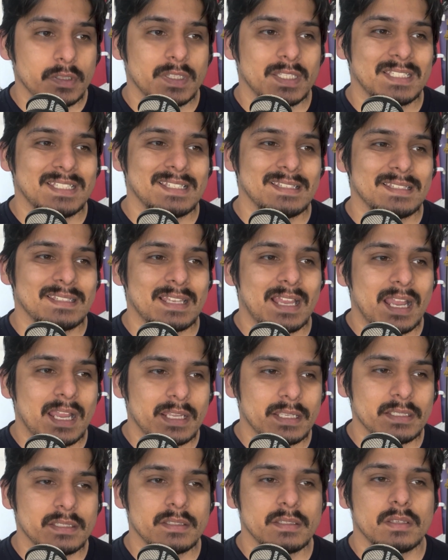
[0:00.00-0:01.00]
The
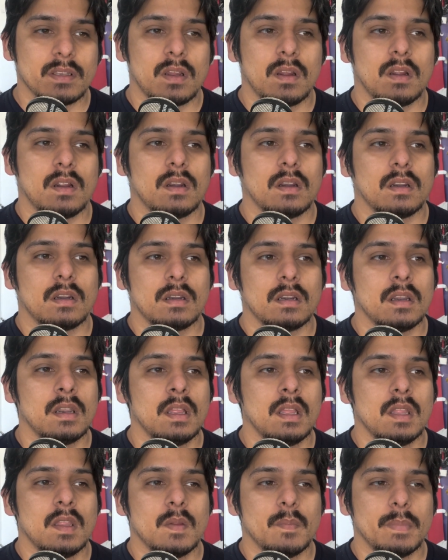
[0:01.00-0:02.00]
designs are
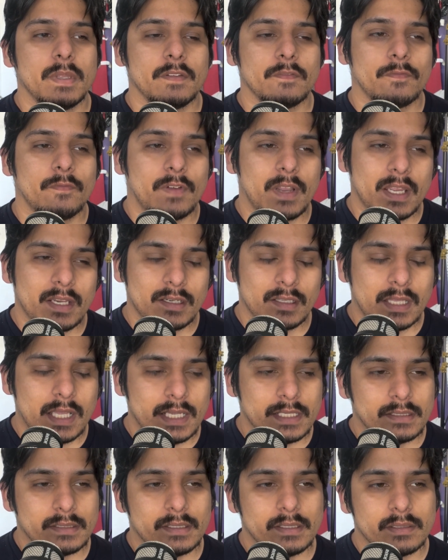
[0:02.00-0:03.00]
being
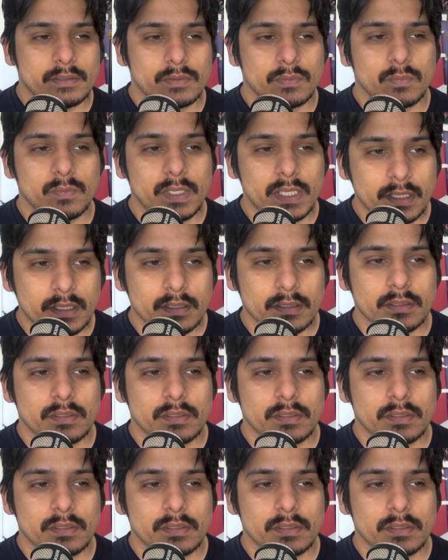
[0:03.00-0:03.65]
finalized this week.